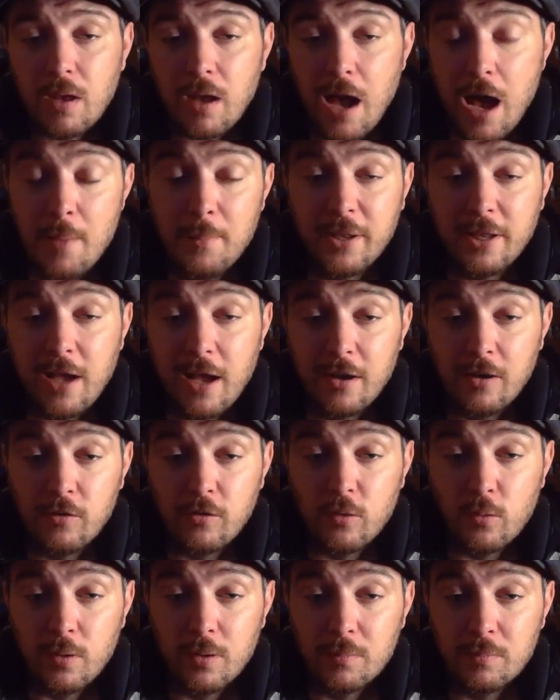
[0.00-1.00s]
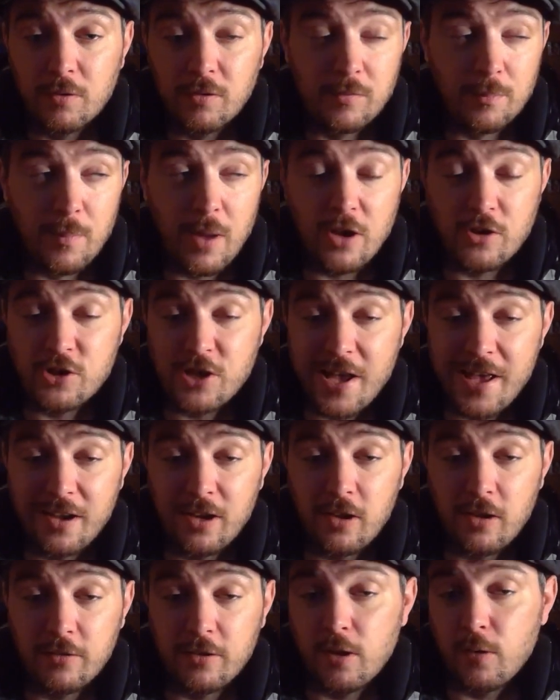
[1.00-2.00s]
I'm entitled to it. This is my
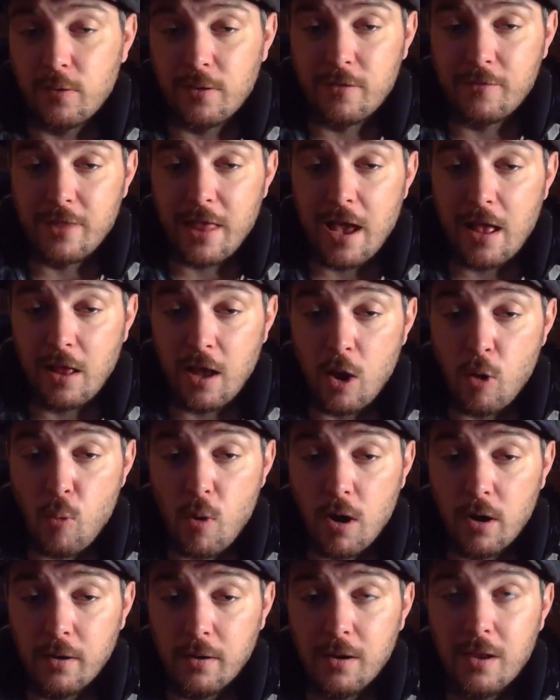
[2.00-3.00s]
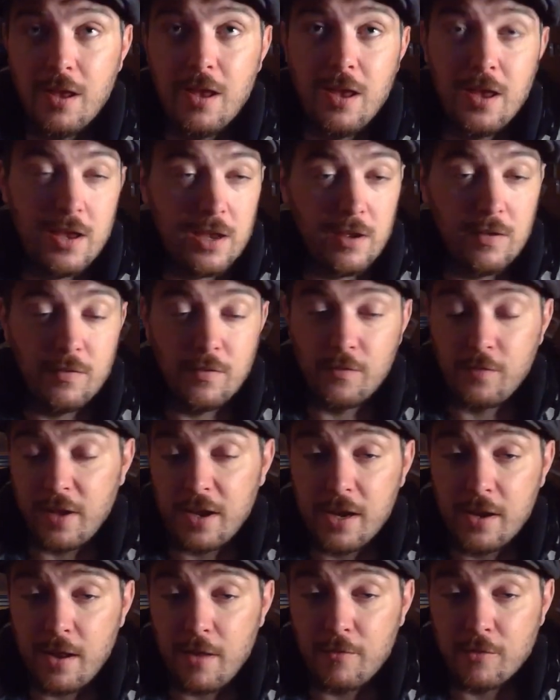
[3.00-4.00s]
channel. I'll say whatever the hell I want. Even if
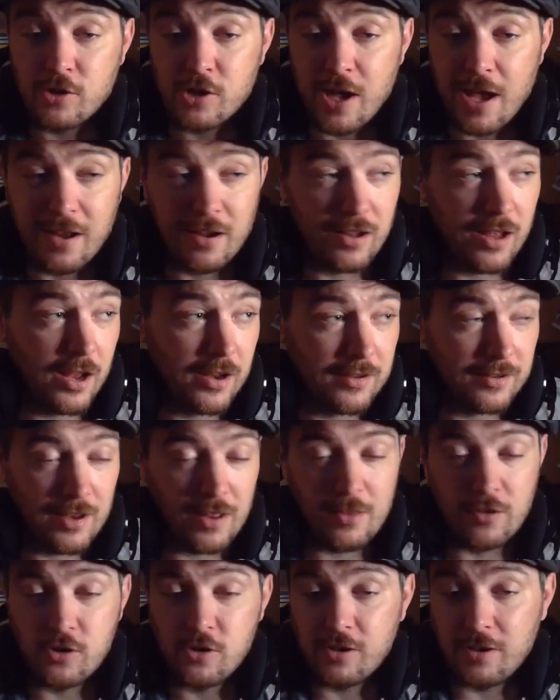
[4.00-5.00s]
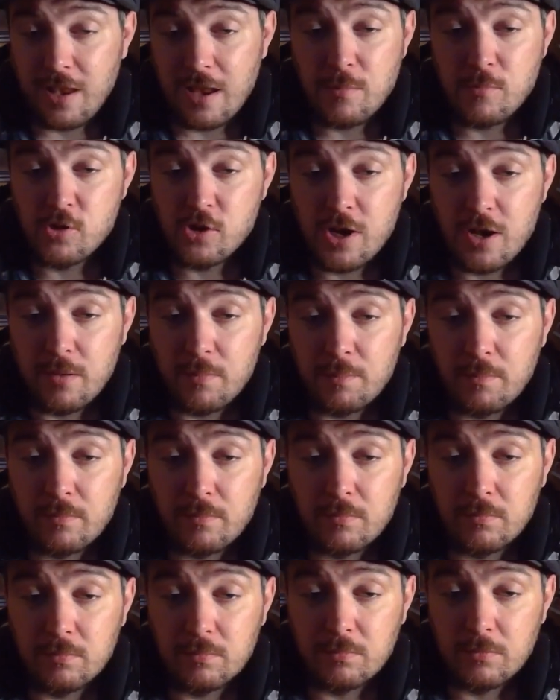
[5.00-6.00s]
I didn't have a channel, I'd say the same shit.
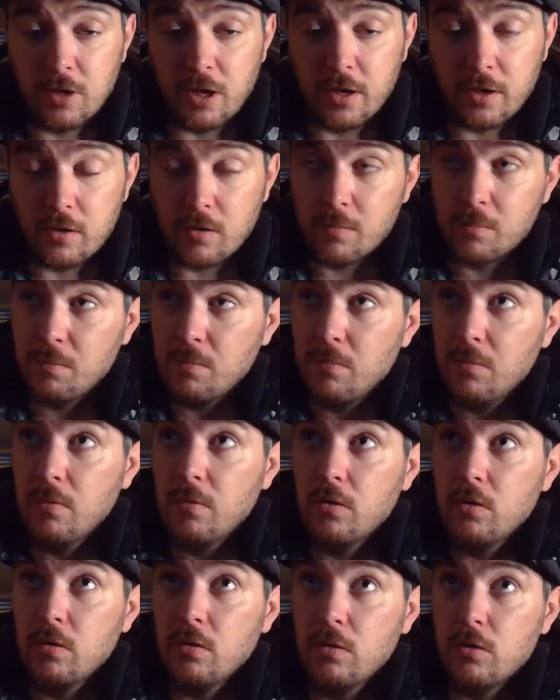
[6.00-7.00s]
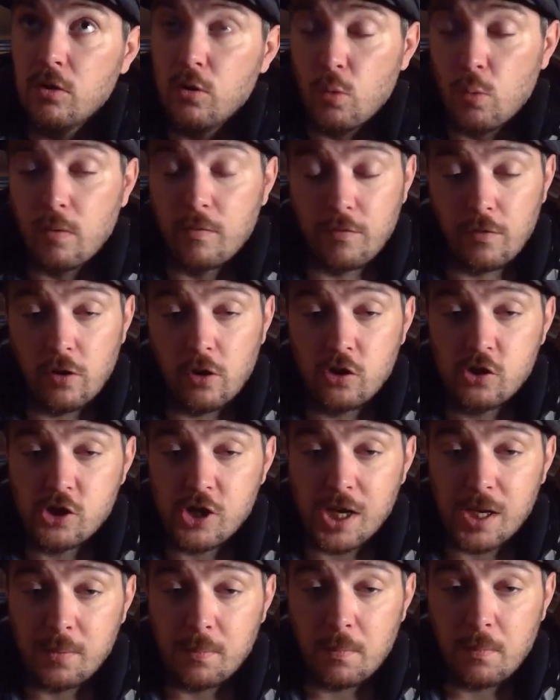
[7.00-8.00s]
Like, you were full of
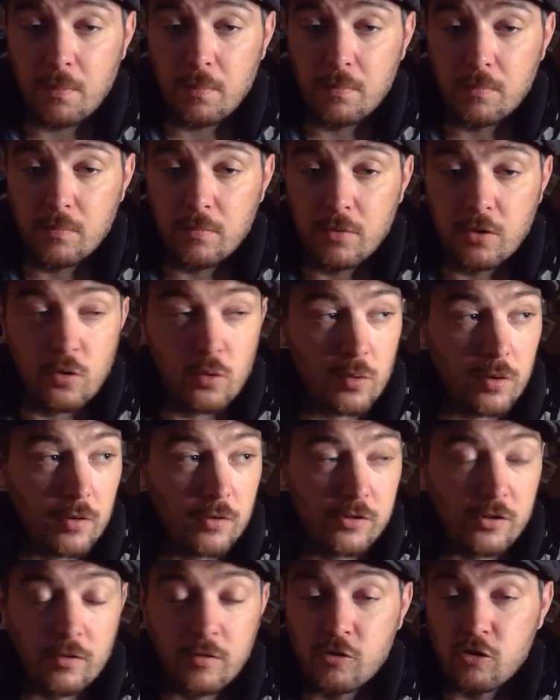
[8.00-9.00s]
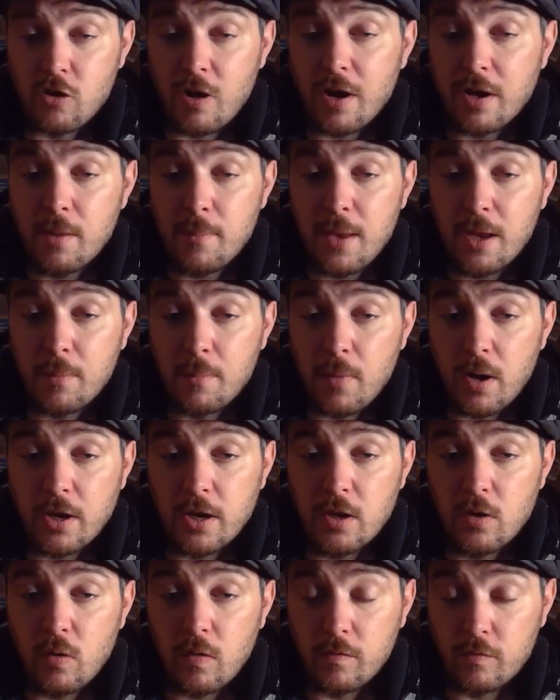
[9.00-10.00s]
shit. You were just trying to make
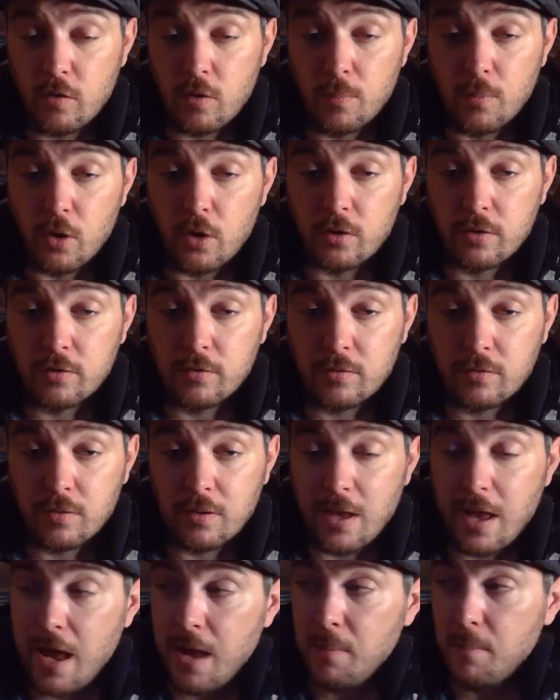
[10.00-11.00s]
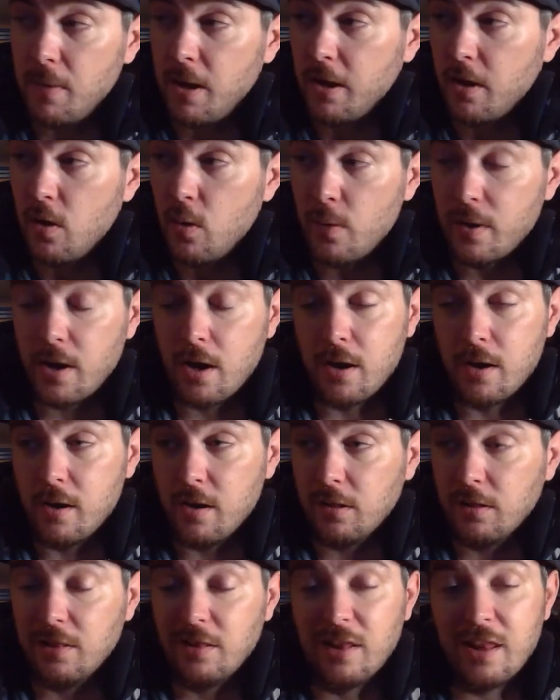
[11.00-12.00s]
money off your books. And by going
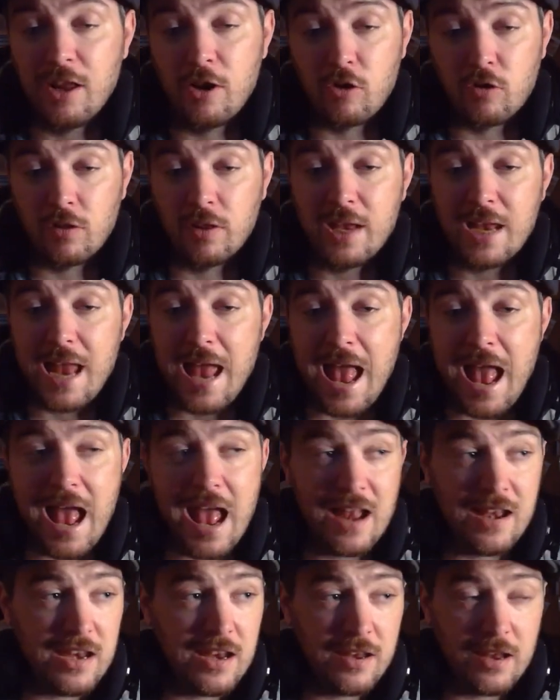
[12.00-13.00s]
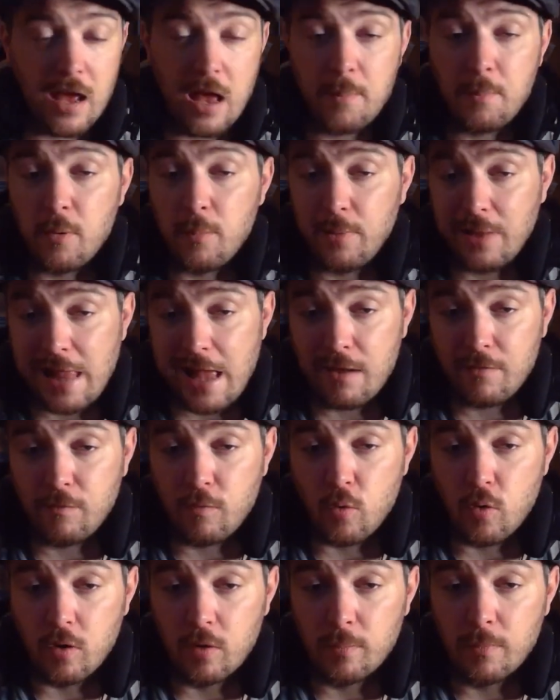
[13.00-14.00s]
on literally any type of
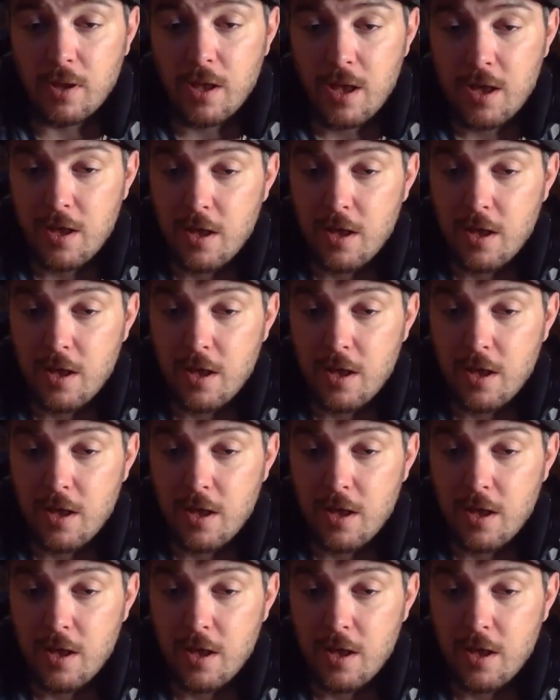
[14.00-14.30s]
platform